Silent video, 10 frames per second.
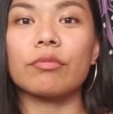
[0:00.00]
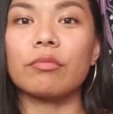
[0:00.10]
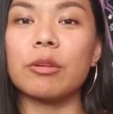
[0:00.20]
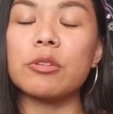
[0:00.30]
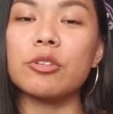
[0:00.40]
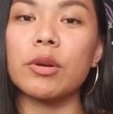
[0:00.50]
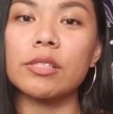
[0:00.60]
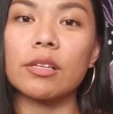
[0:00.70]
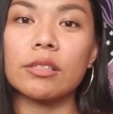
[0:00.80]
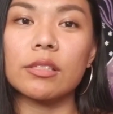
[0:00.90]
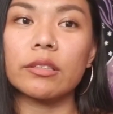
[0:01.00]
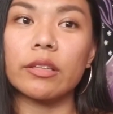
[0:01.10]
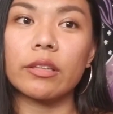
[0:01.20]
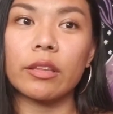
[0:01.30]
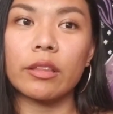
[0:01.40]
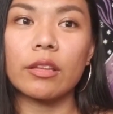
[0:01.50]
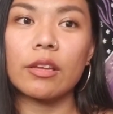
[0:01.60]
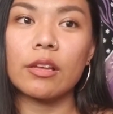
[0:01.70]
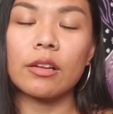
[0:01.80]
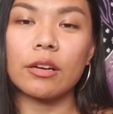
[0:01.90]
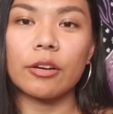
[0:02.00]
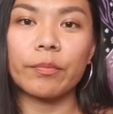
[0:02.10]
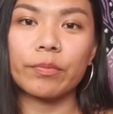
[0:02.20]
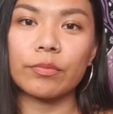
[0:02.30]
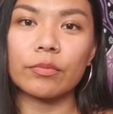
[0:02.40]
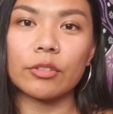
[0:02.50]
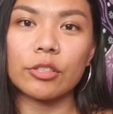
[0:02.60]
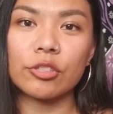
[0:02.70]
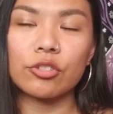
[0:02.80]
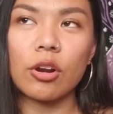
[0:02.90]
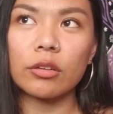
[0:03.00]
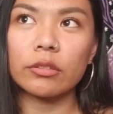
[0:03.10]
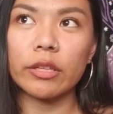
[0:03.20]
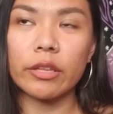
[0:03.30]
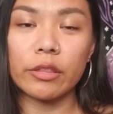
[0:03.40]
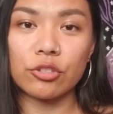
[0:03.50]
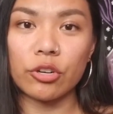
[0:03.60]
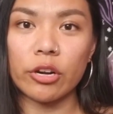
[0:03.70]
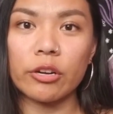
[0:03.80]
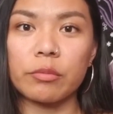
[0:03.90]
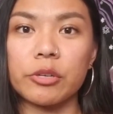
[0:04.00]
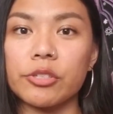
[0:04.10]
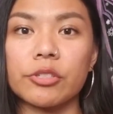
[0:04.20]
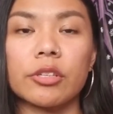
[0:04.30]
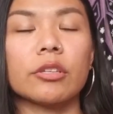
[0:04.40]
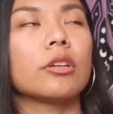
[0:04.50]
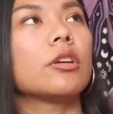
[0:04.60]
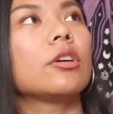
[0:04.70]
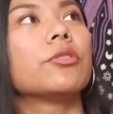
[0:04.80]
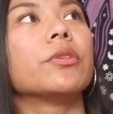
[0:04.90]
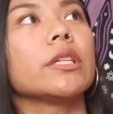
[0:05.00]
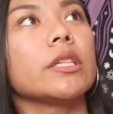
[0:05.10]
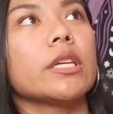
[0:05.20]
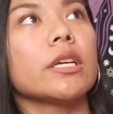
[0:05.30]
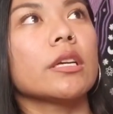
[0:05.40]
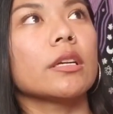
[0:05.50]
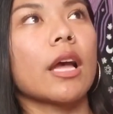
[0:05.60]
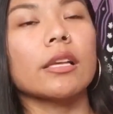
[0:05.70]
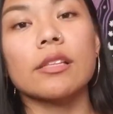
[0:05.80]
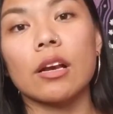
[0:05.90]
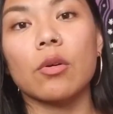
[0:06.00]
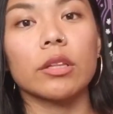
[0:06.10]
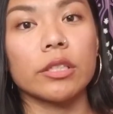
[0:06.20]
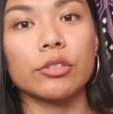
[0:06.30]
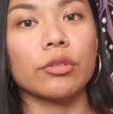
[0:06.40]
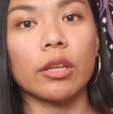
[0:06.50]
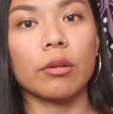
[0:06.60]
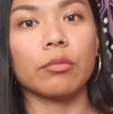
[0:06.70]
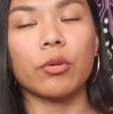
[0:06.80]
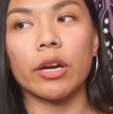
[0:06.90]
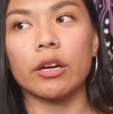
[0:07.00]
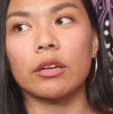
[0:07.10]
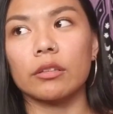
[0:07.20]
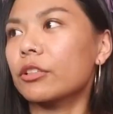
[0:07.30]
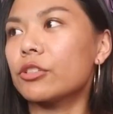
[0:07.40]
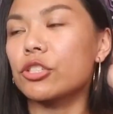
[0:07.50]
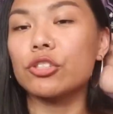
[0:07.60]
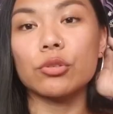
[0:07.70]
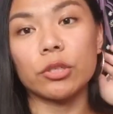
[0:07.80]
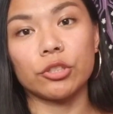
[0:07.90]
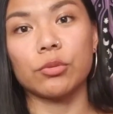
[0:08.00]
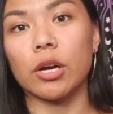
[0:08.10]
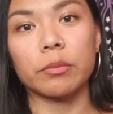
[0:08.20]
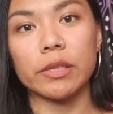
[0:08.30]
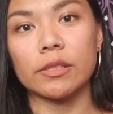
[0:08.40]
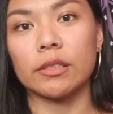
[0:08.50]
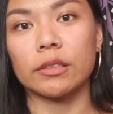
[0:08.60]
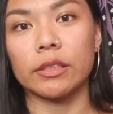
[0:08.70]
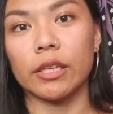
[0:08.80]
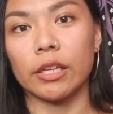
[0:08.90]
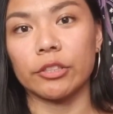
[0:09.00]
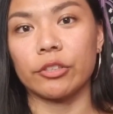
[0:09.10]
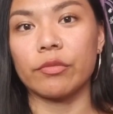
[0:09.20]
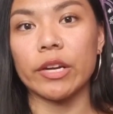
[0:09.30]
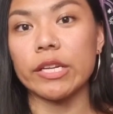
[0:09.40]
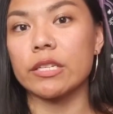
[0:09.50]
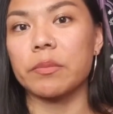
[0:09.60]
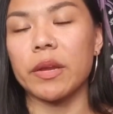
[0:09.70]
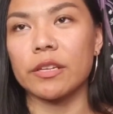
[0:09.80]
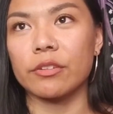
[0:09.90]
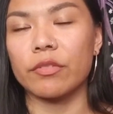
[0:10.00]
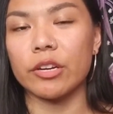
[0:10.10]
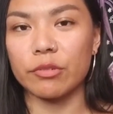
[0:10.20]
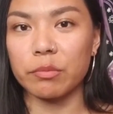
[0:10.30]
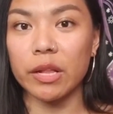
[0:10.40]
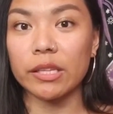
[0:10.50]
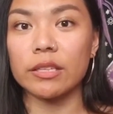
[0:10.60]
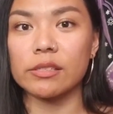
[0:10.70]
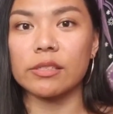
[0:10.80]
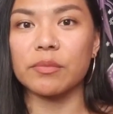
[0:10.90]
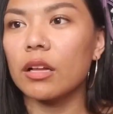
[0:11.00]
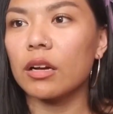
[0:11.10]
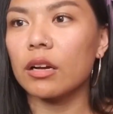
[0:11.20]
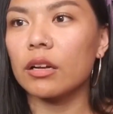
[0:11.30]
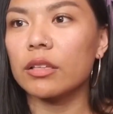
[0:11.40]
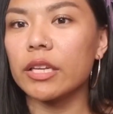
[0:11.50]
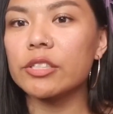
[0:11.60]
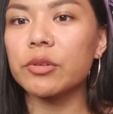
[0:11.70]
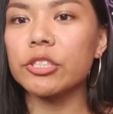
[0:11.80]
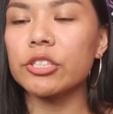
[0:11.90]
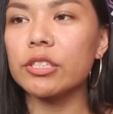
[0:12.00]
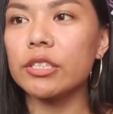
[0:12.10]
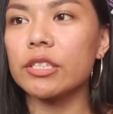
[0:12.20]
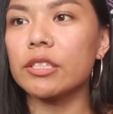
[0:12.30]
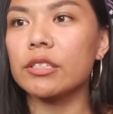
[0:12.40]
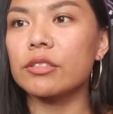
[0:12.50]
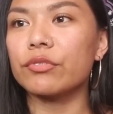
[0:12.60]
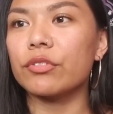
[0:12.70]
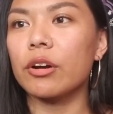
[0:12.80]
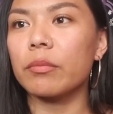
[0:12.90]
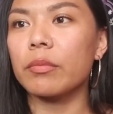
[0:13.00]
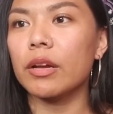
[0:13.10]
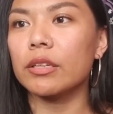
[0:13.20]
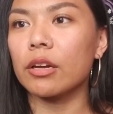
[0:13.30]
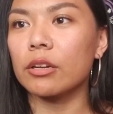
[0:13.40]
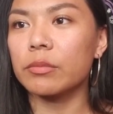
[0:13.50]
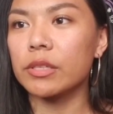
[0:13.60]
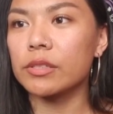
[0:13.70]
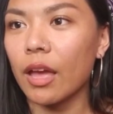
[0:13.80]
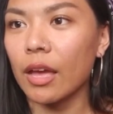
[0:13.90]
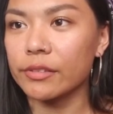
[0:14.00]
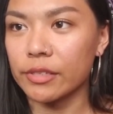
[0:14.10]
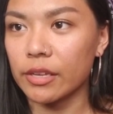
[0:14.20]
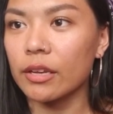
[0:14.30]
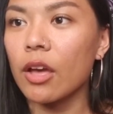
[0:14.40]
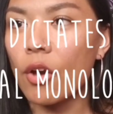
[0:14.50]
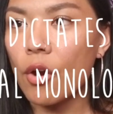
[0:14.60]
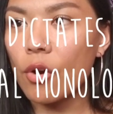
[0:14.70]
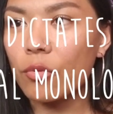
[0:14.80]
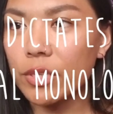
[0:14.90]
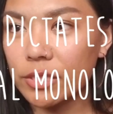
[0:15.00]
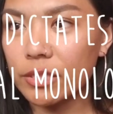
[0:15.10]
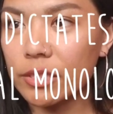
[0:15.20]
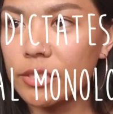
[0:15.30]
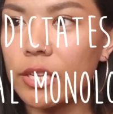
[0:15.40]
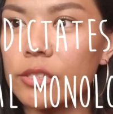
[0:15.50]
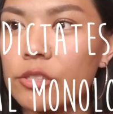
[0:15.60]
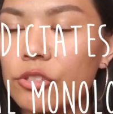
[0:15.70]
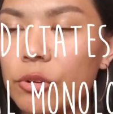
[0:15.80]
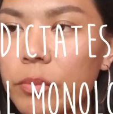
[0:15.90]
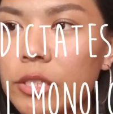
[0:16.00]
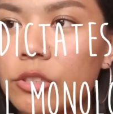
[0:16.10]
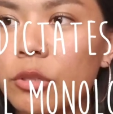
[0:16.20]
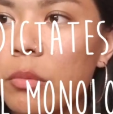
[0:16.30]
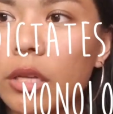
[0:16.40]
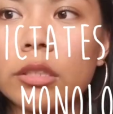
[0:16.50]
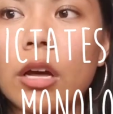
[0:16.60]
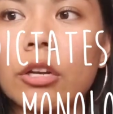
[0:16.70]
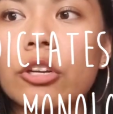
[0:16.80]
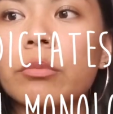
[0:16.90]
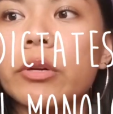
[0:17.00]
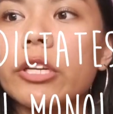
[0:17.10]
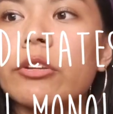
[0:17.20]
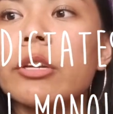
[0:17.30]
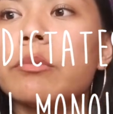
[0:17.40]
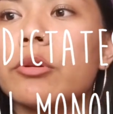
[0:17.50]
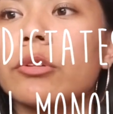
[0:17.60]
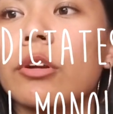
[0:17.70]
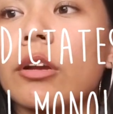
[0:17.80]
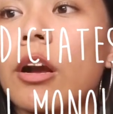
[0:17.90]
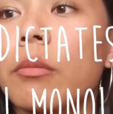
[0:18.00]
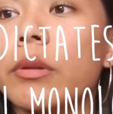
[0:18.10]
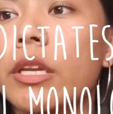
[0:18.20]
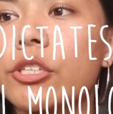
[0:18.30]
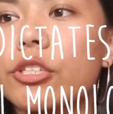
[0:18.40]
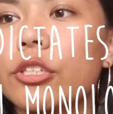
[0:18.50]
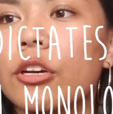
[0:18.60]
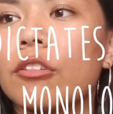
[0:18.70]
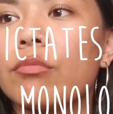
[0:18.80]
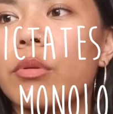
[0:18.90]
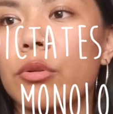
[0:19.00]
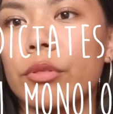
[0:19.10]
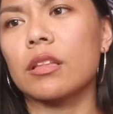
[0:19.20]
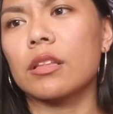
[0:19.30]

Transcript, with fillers: Maybe you as, as a Lilith, um, a strong Lilith chart person really has that quality to them where you just do what you want basically, and you're very independent, very rebellious. Uh, the next question is from Anonymous asking, what dictates your mental monologue, your Mercury, Moon, or combination of both?